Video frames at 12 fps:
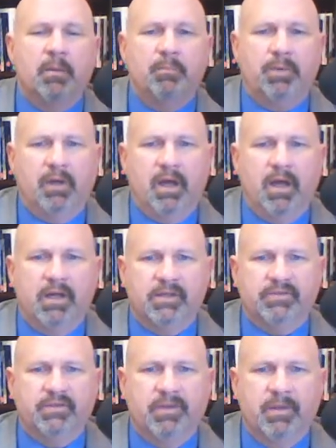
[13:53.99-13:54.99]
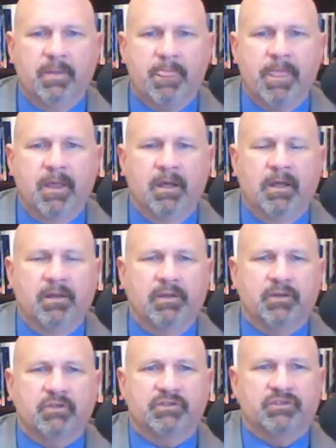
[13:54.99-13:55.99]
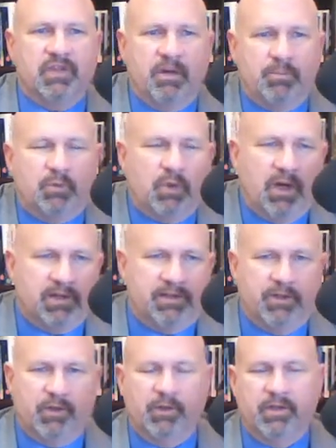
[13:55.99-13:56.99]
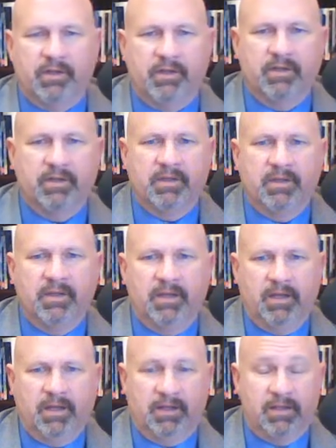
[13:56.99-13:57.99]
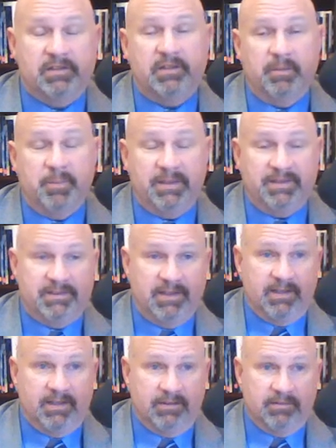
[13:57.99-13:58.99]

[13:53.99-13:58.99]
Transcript: Plus, there's sub-criteria in each of the PCs.